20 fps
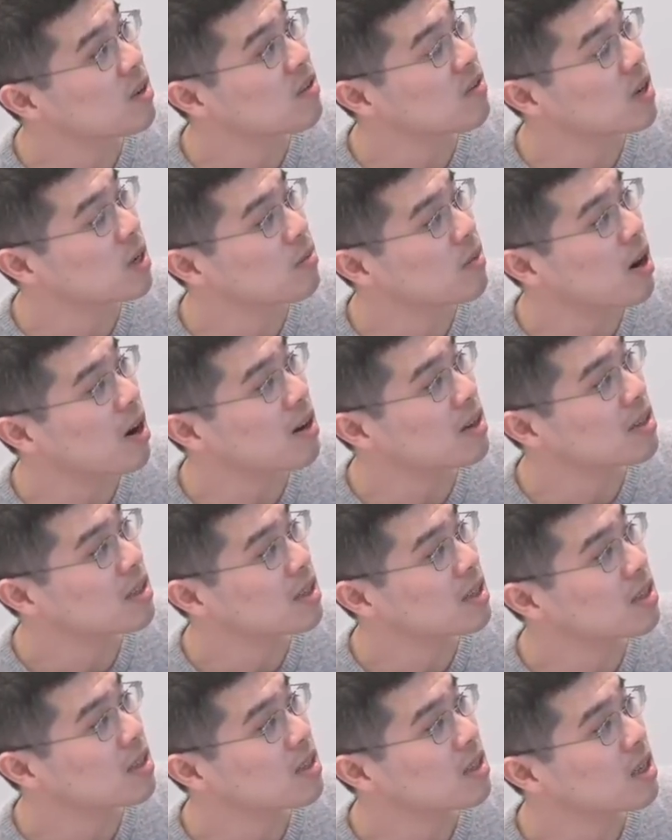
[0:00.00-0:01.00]

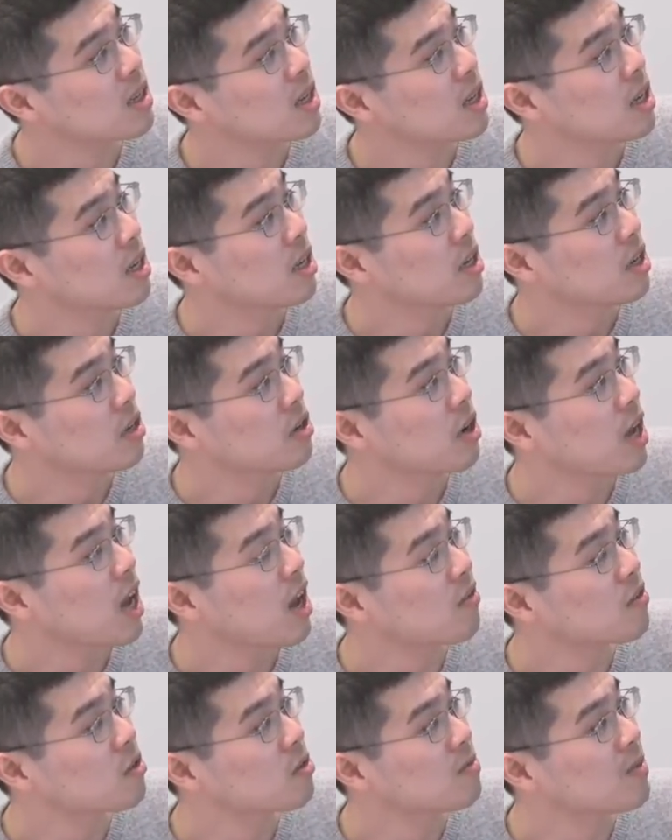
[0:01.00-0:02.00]
comparisons, you
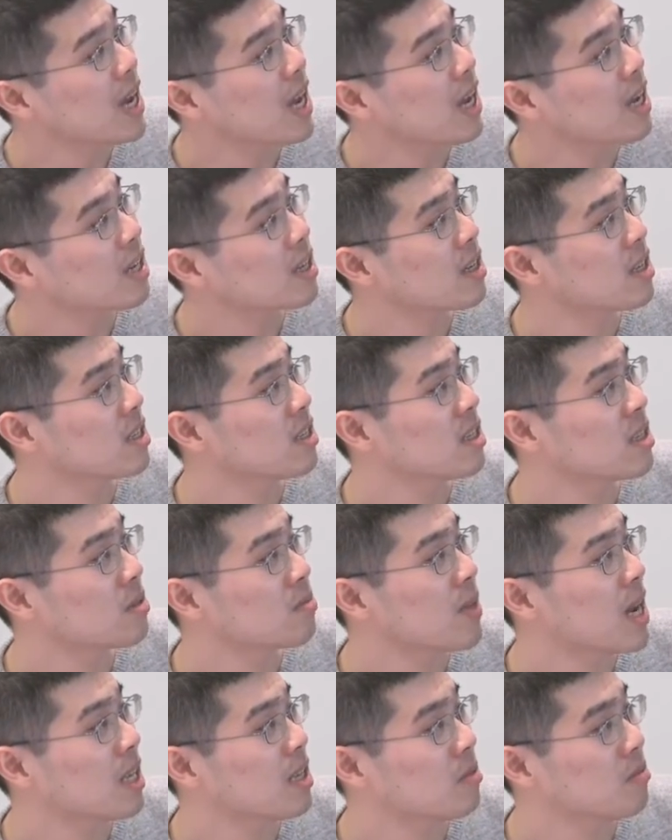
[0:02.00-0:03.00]
have to make uh, these
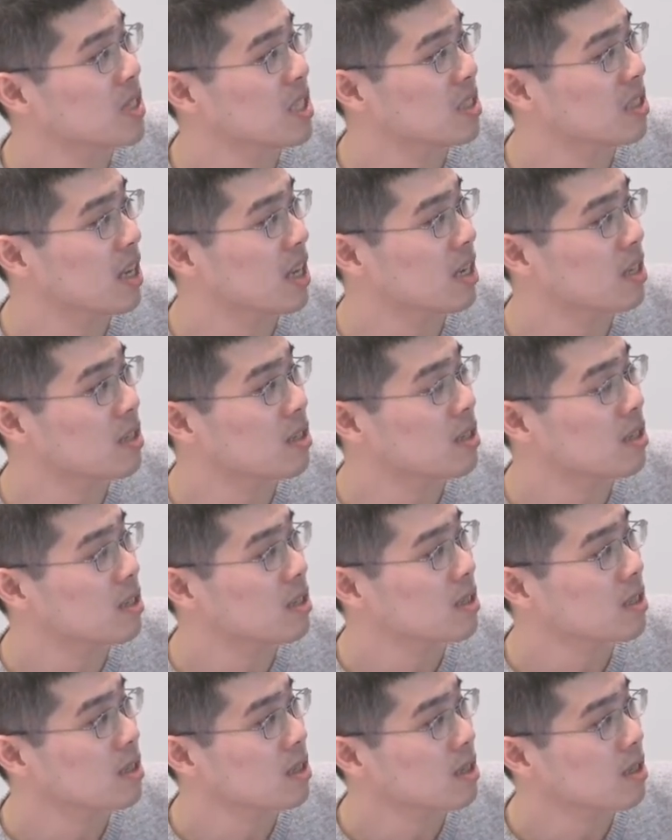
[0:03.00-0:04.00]
many mistakes.
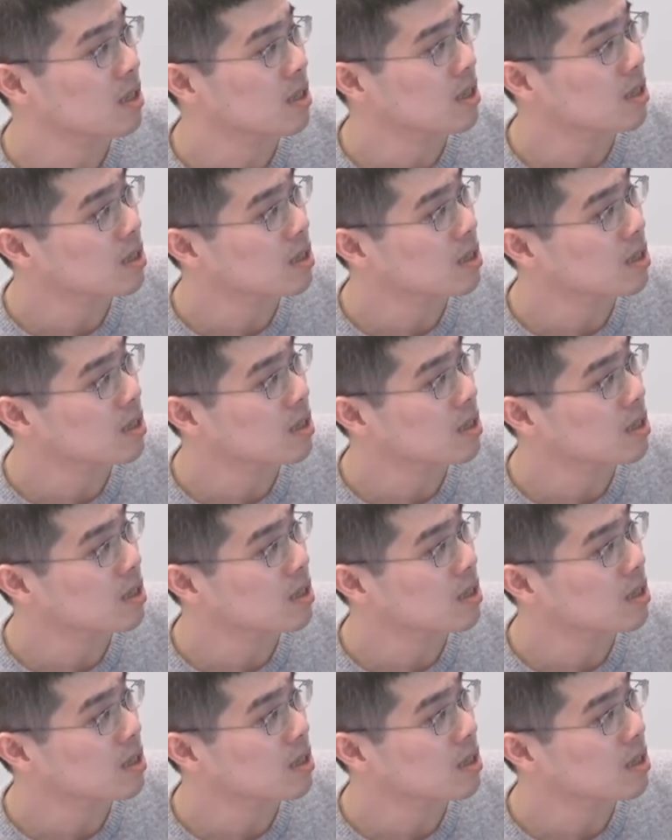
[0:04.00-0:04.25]
Okay?